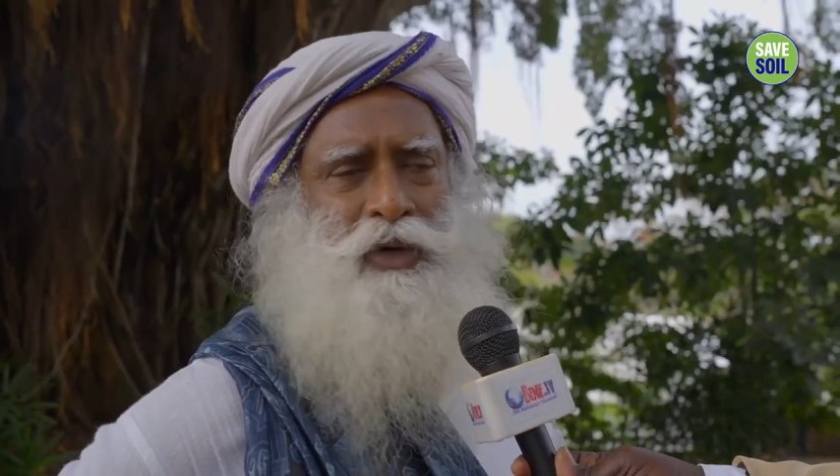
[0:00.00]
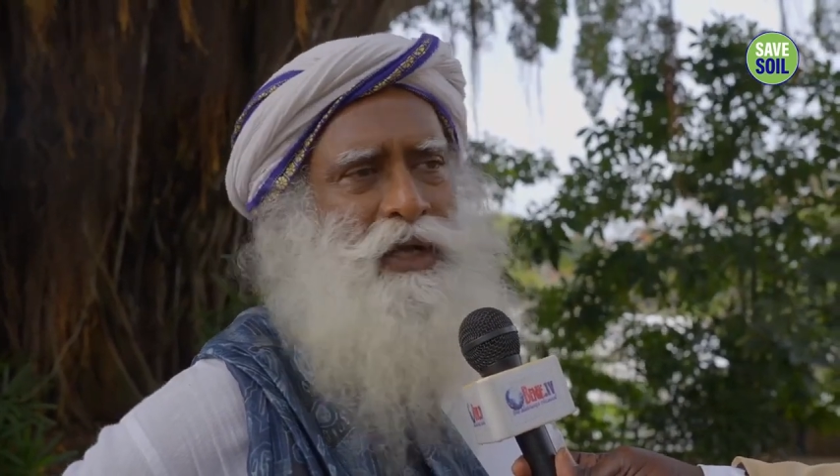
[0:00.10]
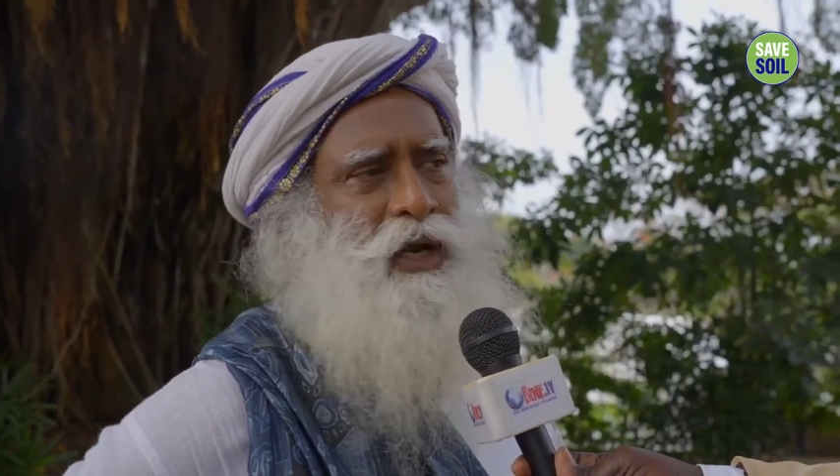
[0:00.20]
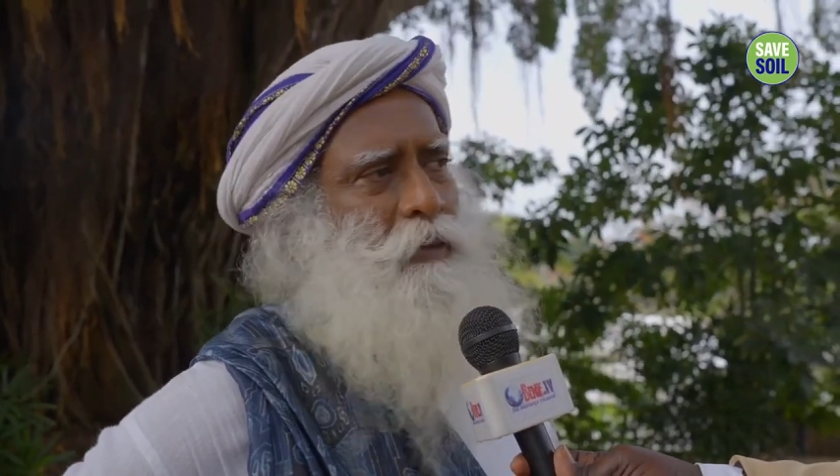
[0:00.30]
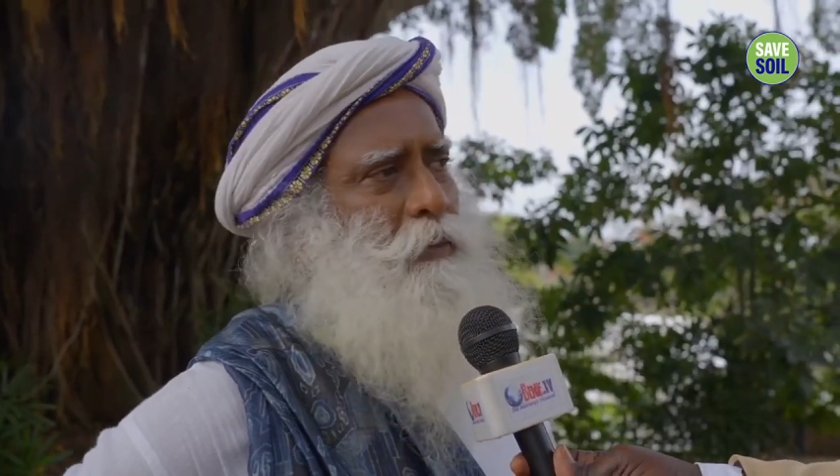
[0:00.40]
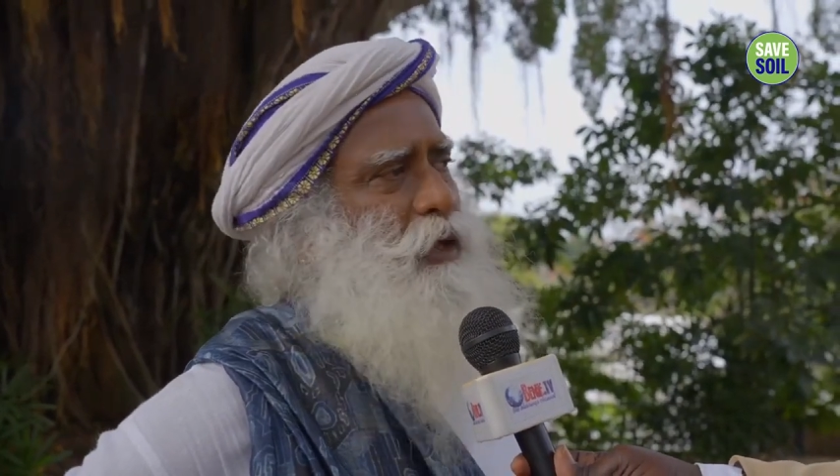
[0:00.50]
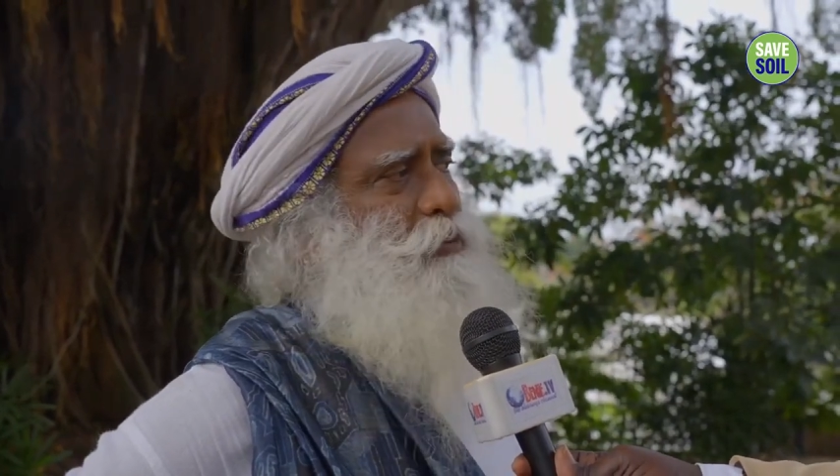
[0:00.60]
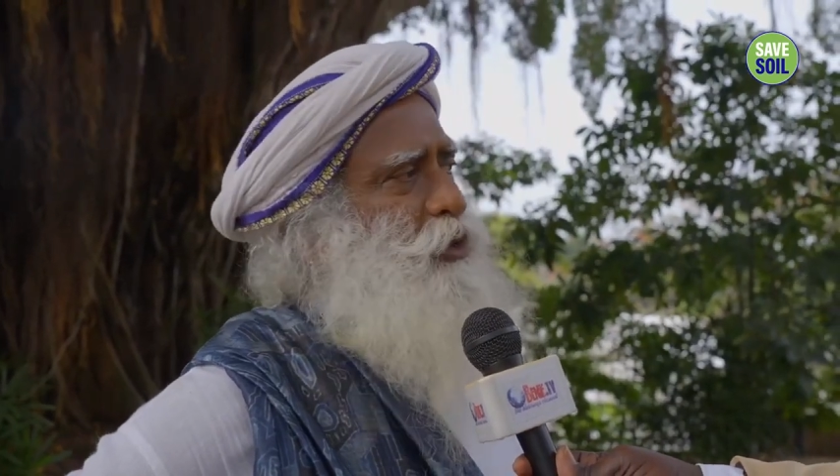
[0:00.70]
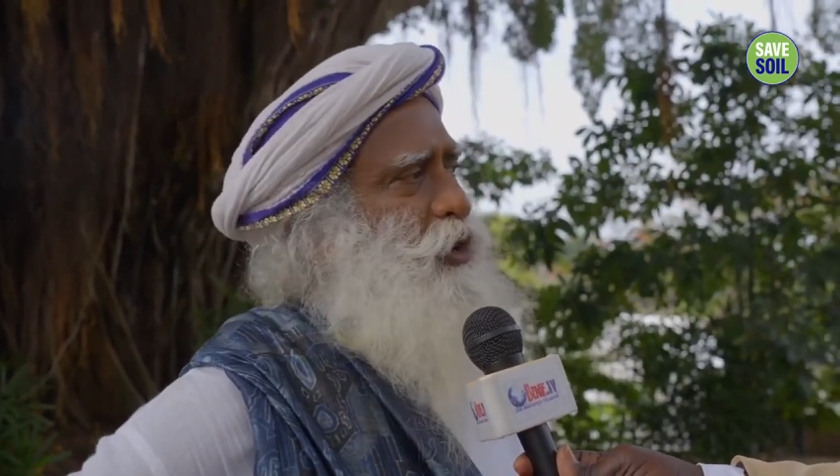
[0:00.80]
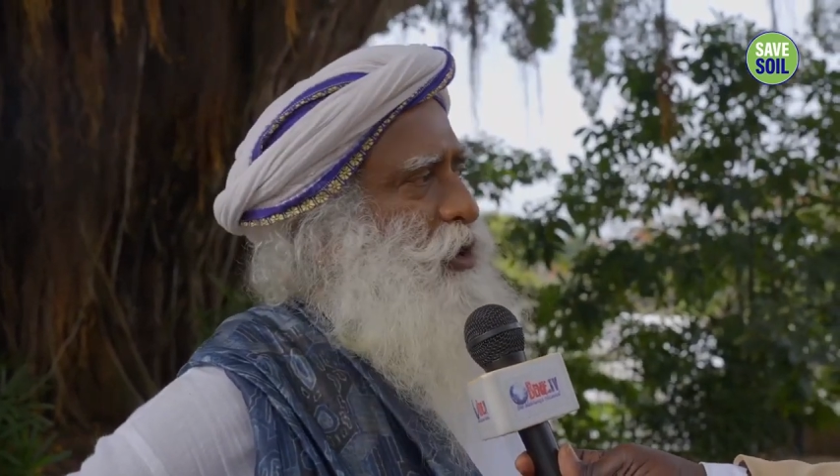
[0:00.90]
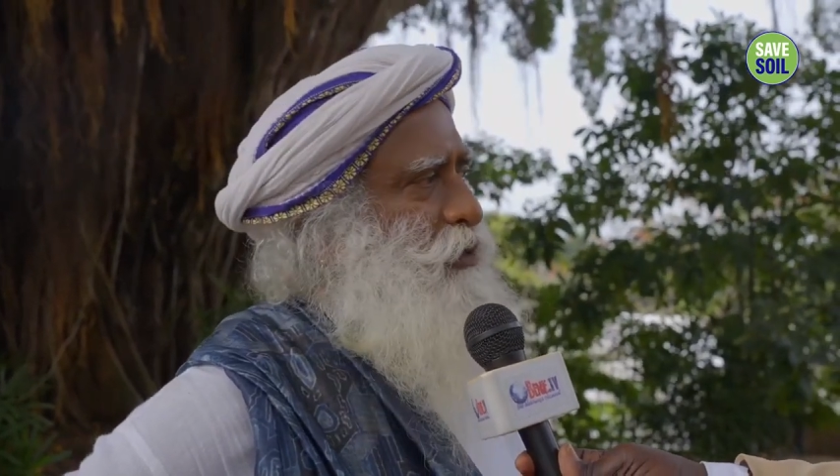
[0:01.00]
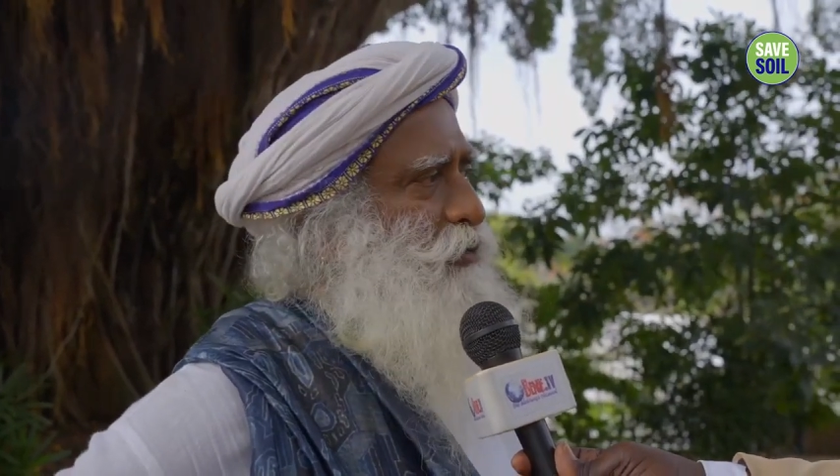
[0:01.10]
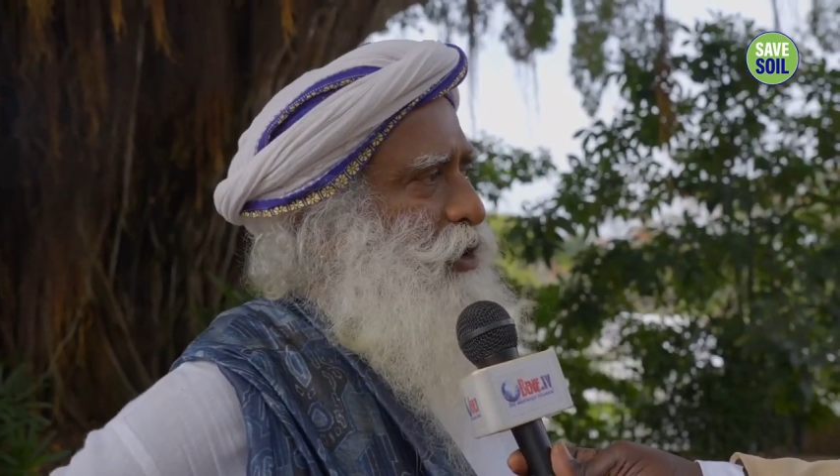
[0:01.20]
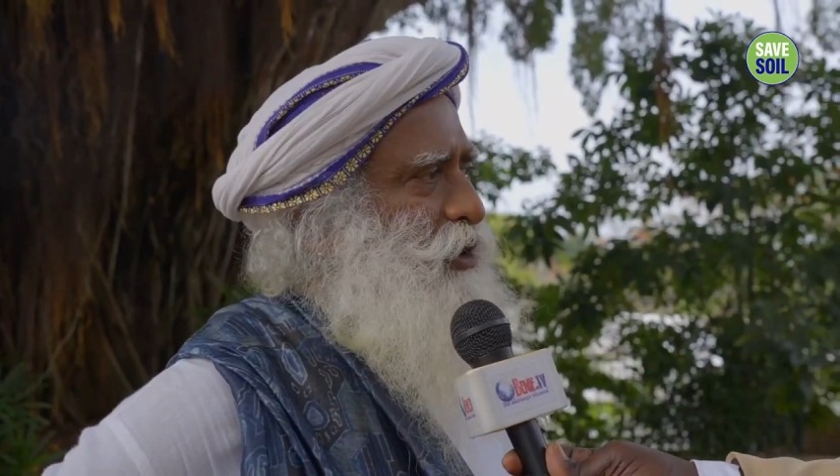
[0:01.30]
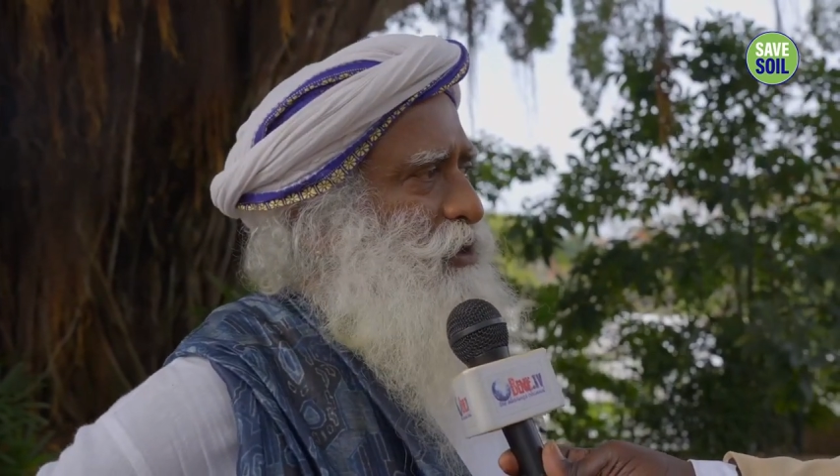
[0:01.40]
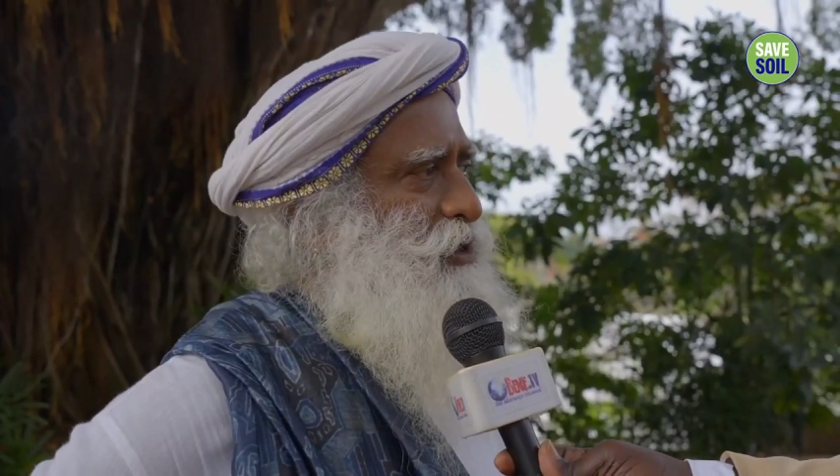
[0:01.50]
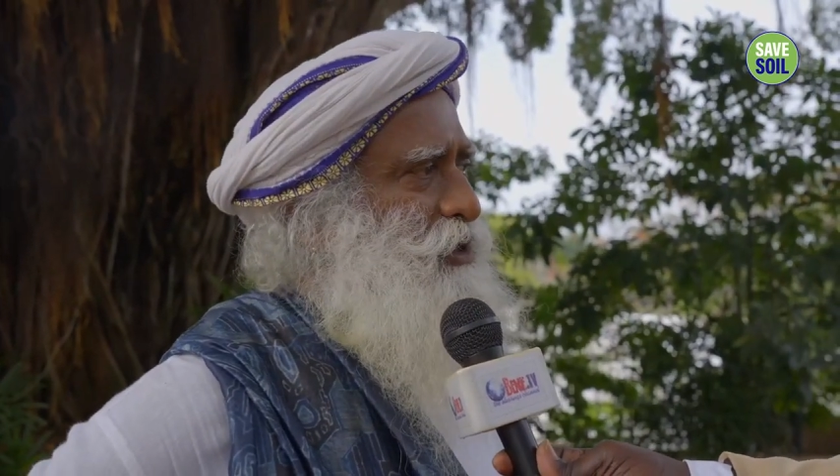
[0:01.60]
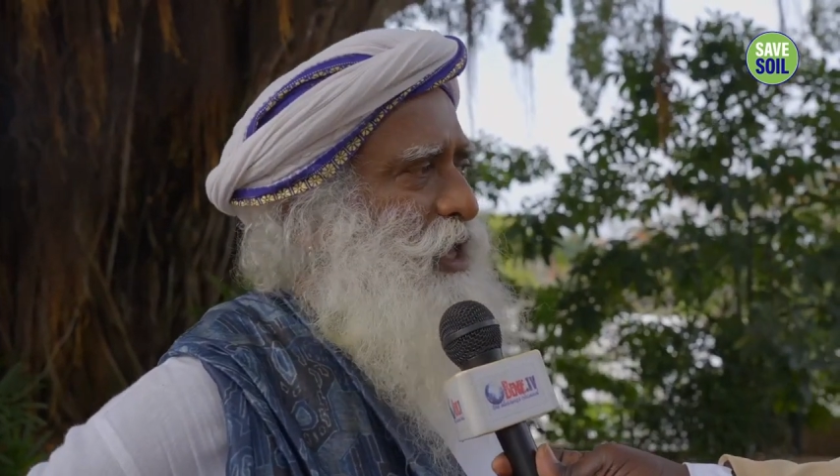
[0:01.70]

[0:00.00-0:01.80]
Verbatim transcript: cannot make punitive laws,